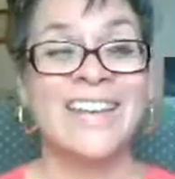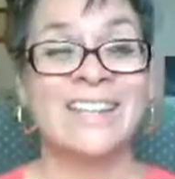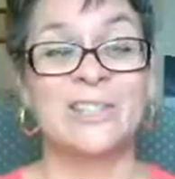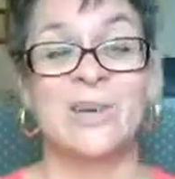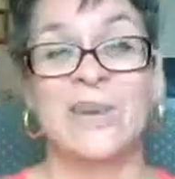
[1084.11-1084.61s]

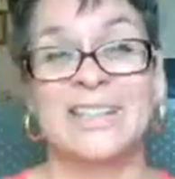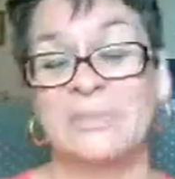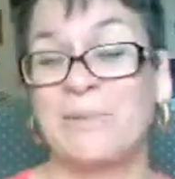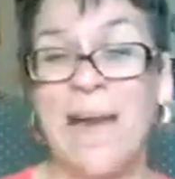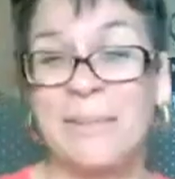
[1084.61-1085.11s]
And so I
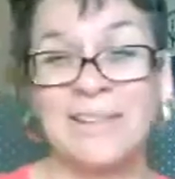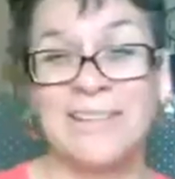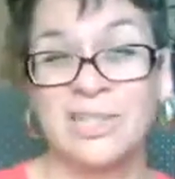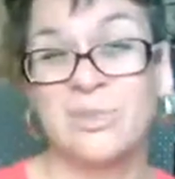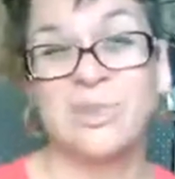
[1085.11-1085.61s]
said, well, how about
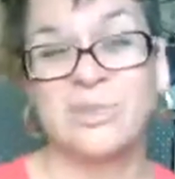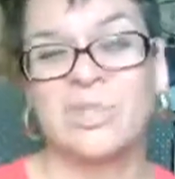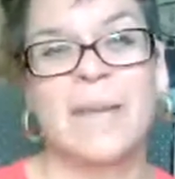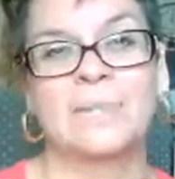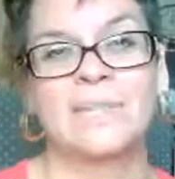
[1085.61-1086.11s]
like 2 or 3
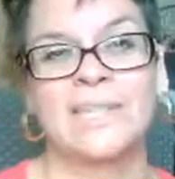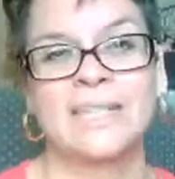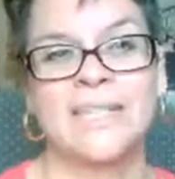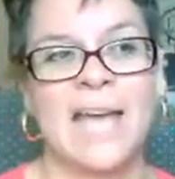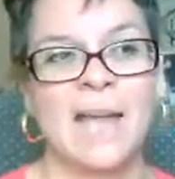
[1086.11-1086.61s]
chapters at a
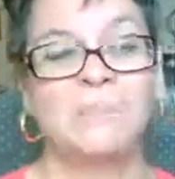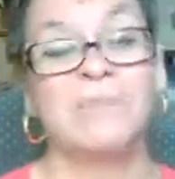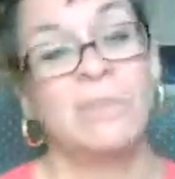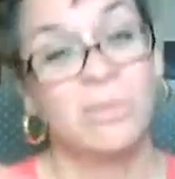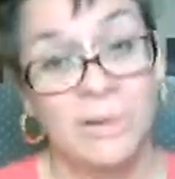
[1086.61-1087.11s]
time?
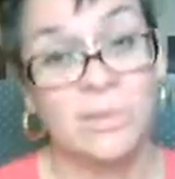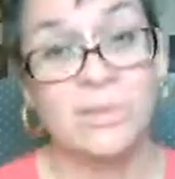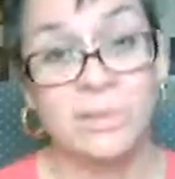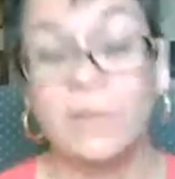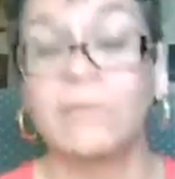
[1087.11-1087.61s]
3
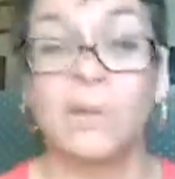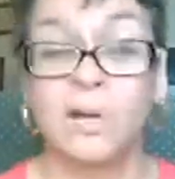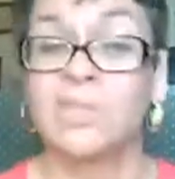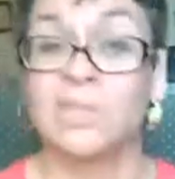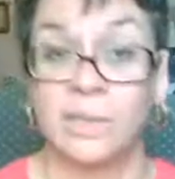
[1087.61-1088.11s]
was good for
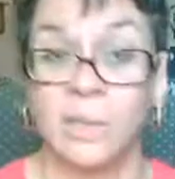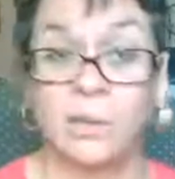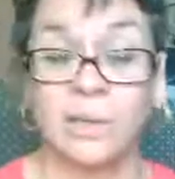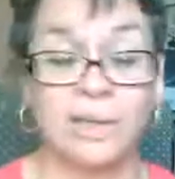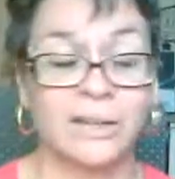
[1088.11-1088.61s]
her. She's a quick
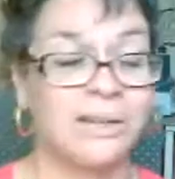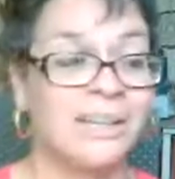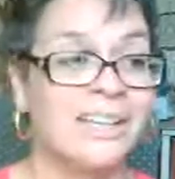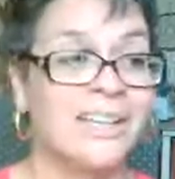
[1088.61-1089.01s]
reader.